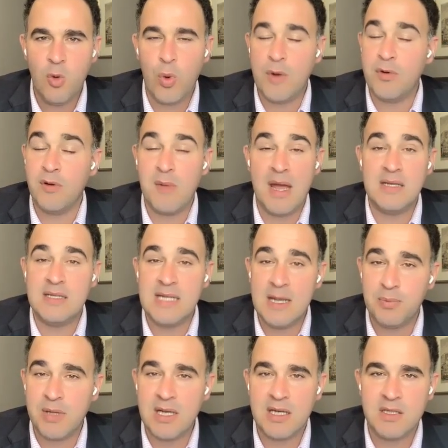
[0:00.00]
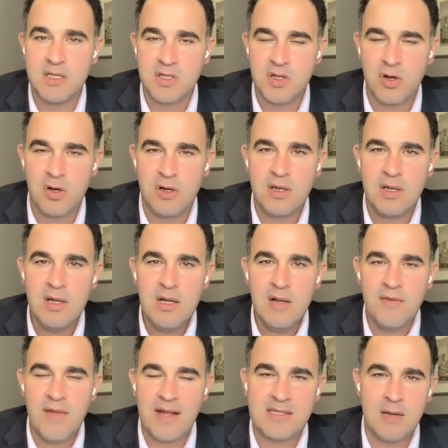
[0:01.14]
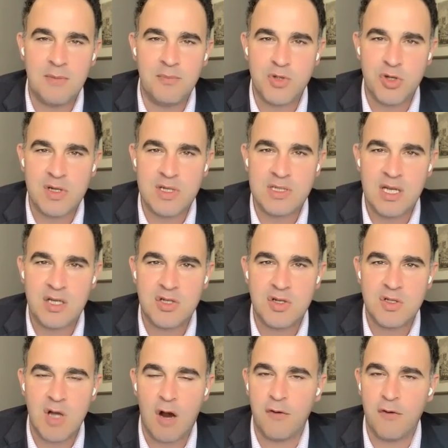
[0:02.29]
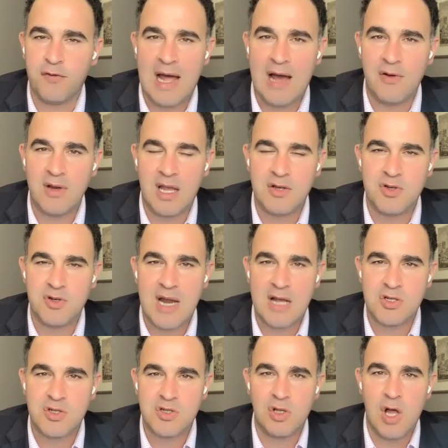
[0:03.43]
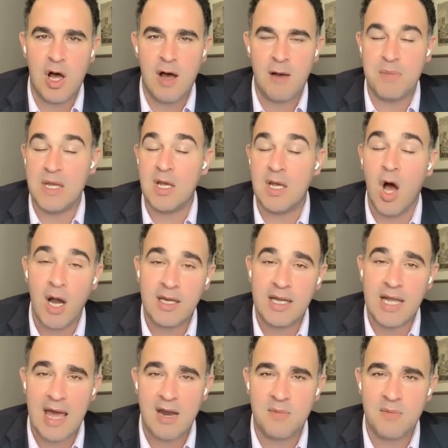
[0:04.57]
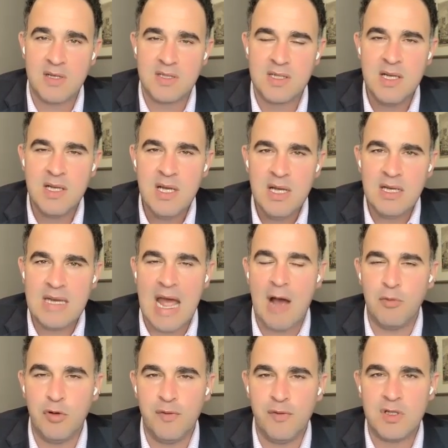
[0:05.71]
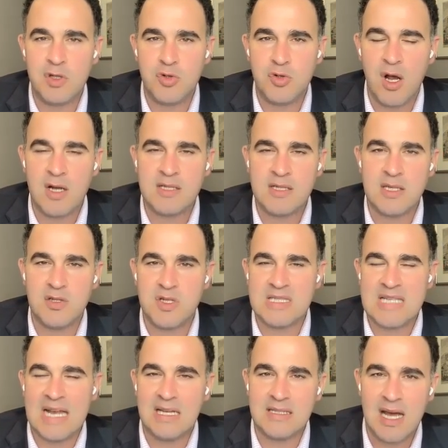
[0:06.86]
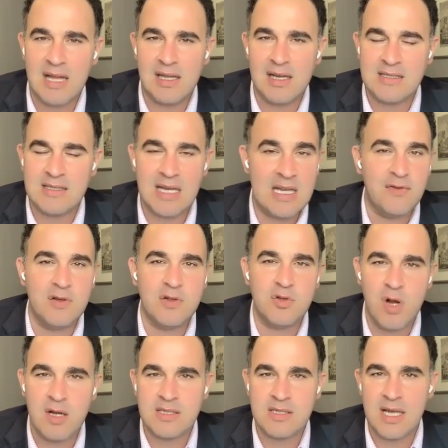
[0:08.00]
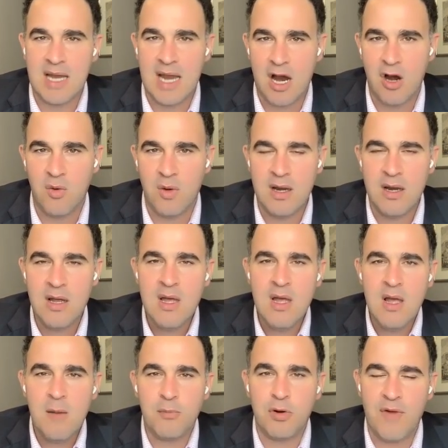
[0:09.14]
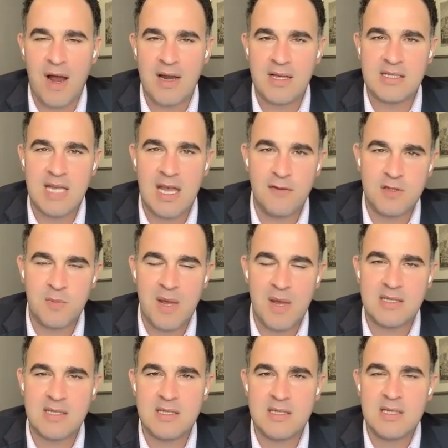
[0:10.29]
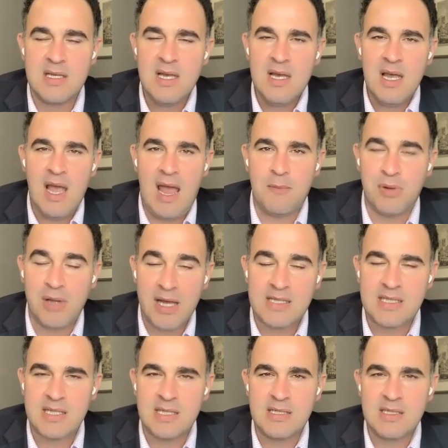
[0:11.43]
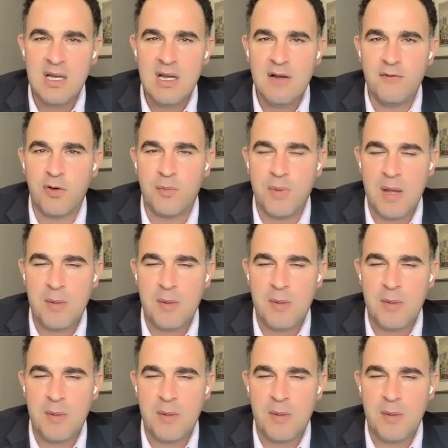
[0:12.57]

We remain deeply concerned that some jurisdictions are flouting international law beyond cannabis, now moving to drugs such as psychedelics and even drugs like heroin, providing safe spaces and places for